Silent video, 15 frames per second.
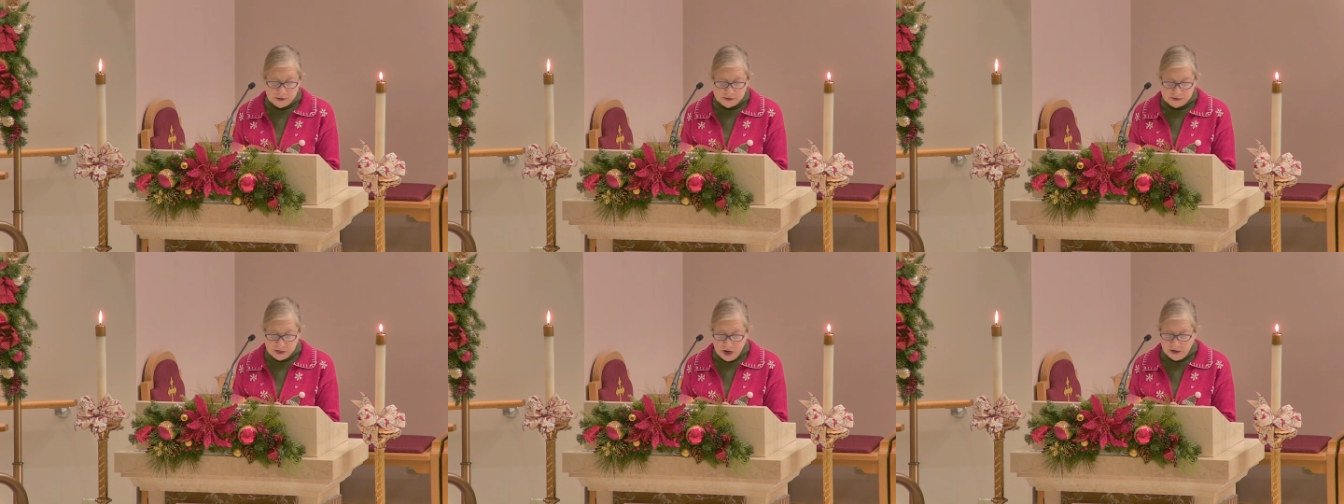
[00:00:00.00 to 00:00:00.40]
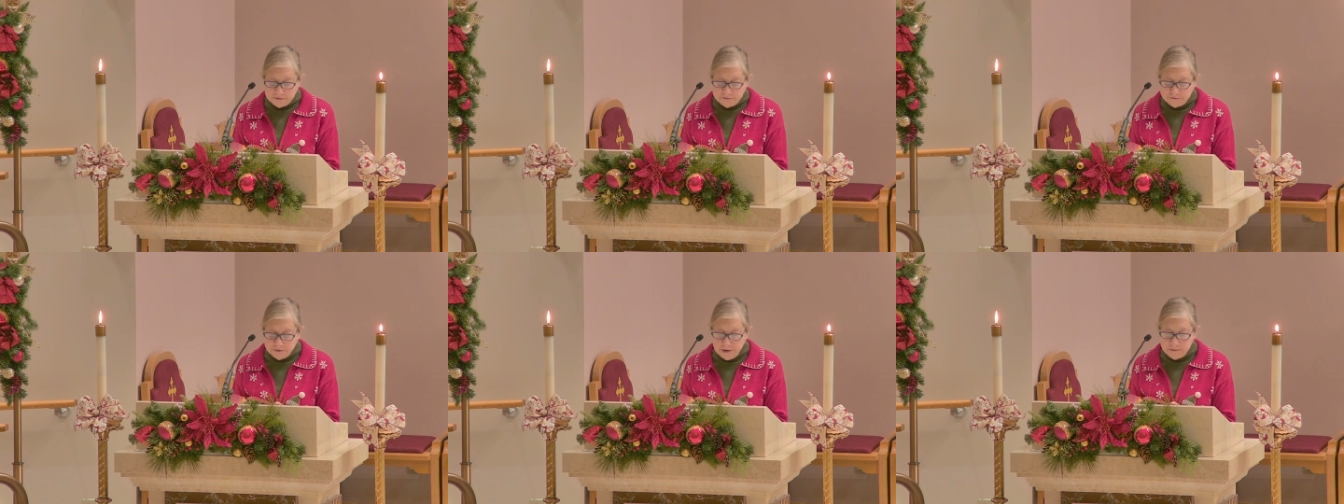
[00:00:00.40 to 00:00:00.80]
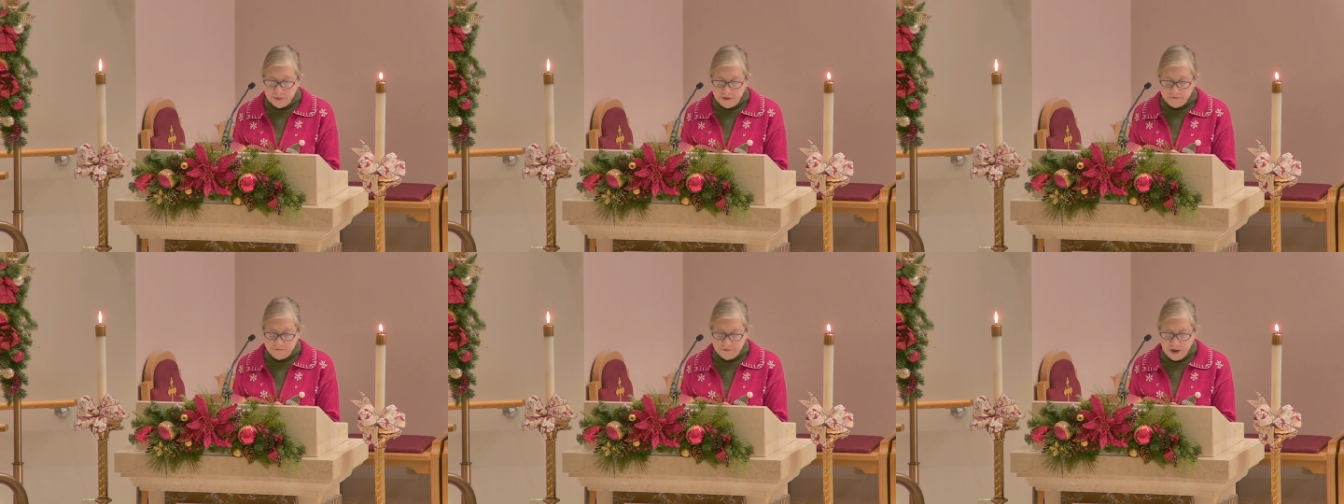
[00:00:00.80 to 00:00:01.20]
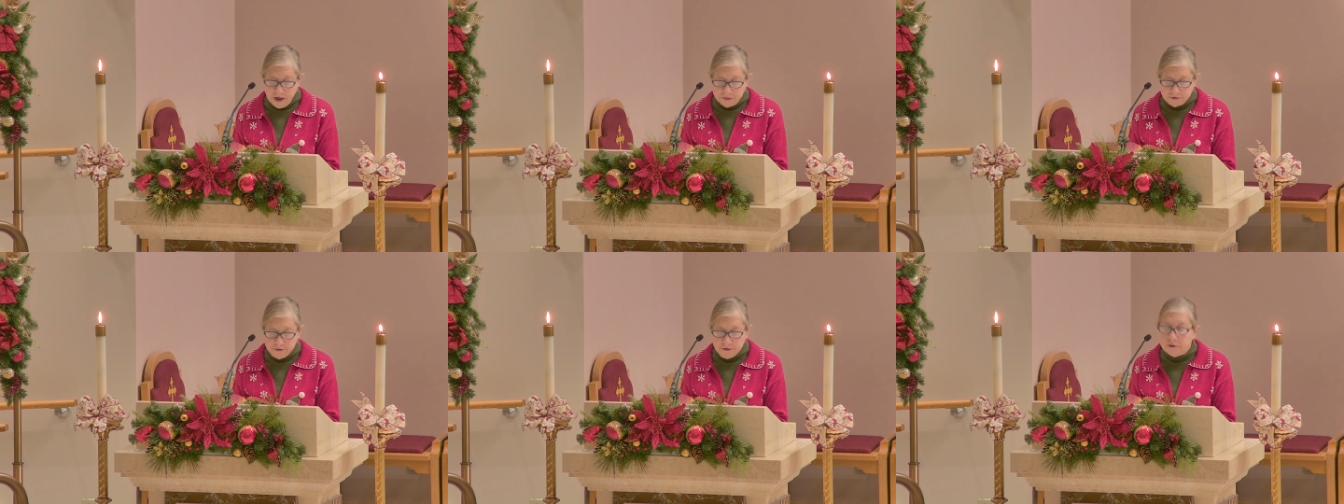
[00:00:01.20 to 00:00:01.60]
is not from the
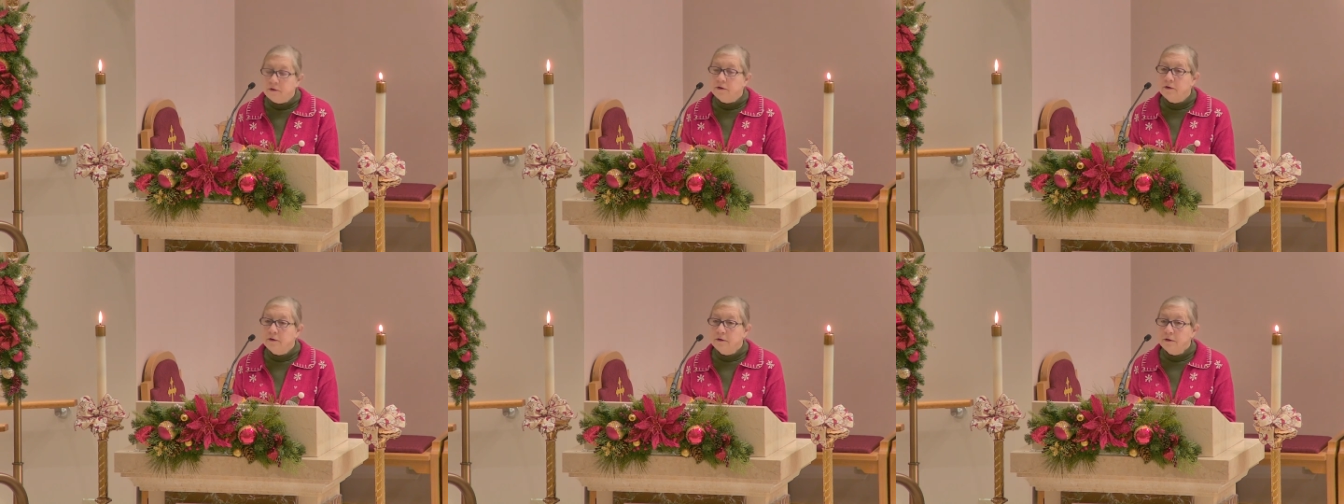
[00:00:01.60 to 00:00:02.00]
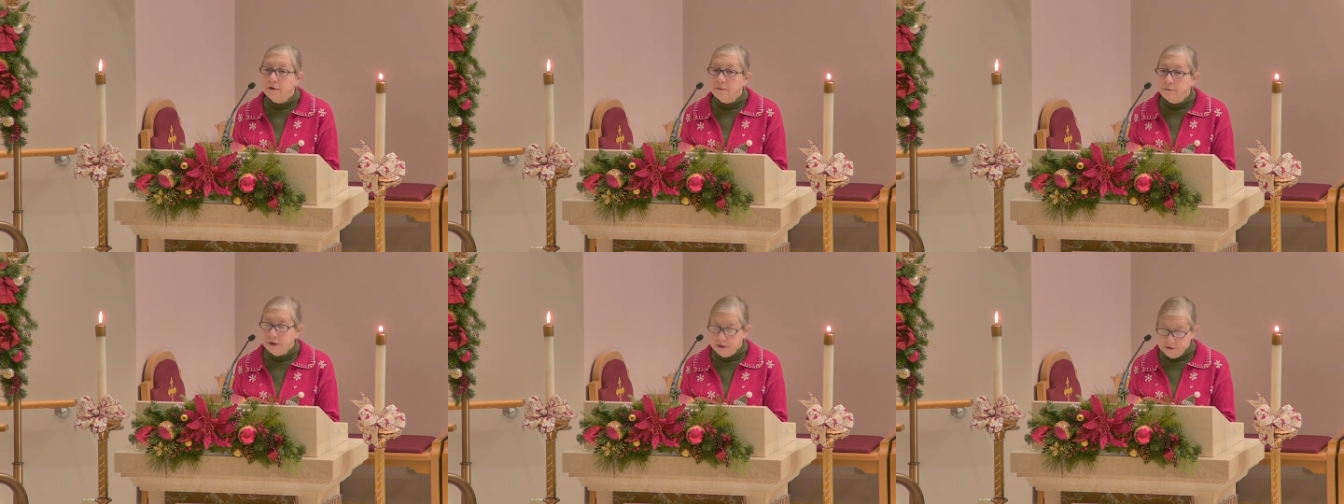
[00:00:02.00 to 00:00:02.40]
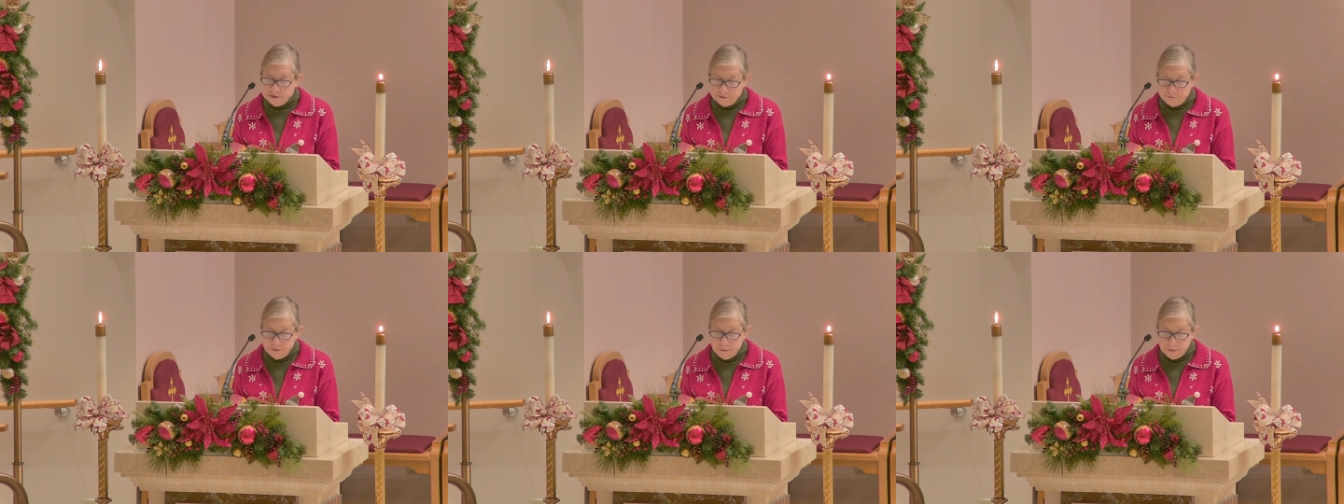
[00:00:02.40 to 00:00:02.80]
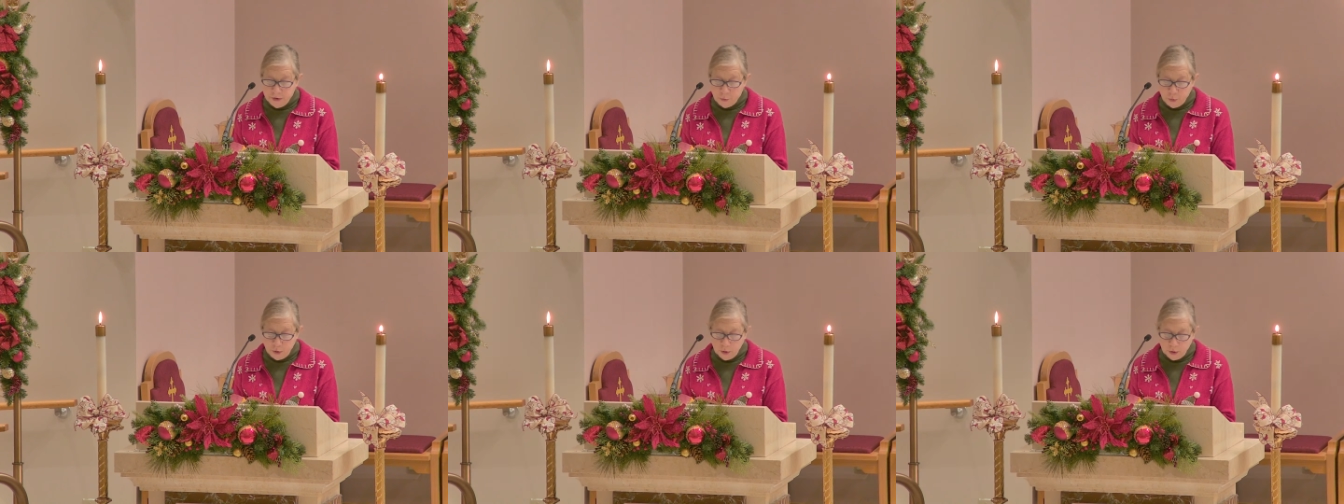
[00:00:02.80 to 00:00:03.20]
Father, but is
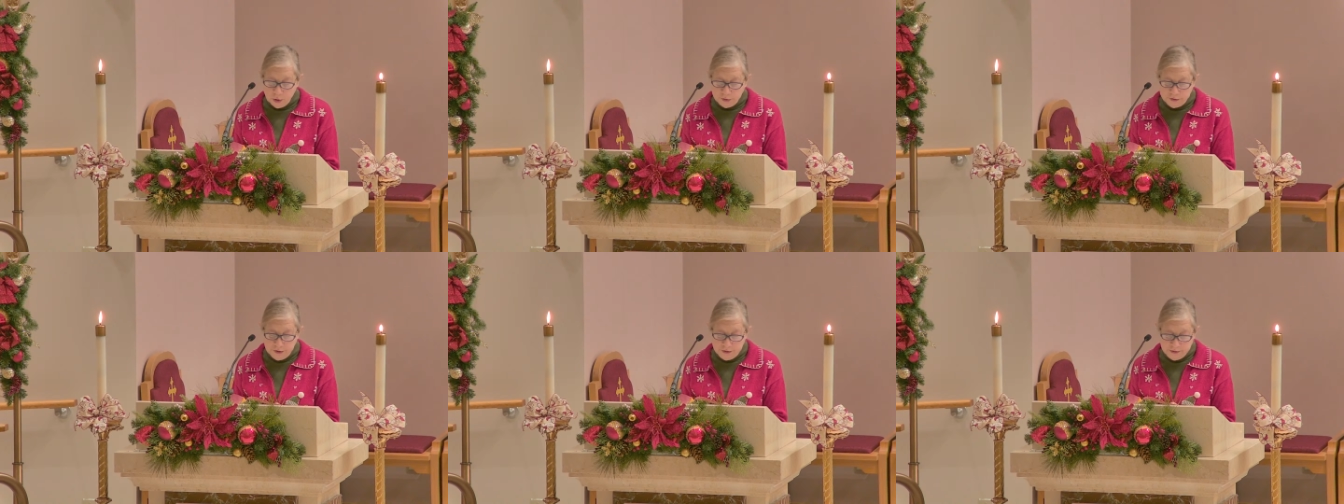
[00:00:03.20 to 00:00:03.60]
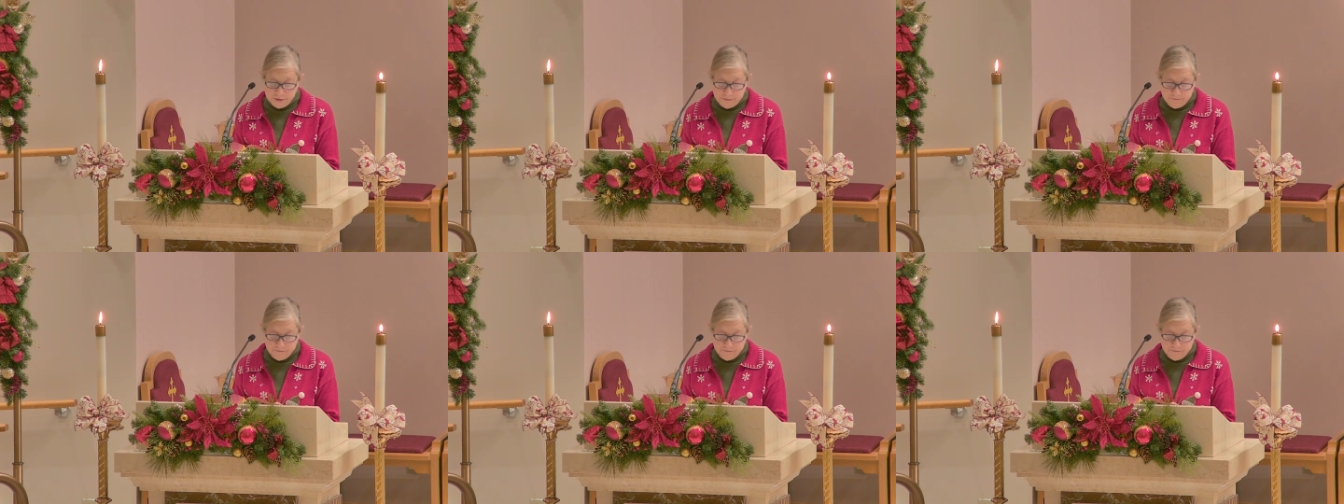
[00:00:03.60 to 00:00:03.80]
from the world.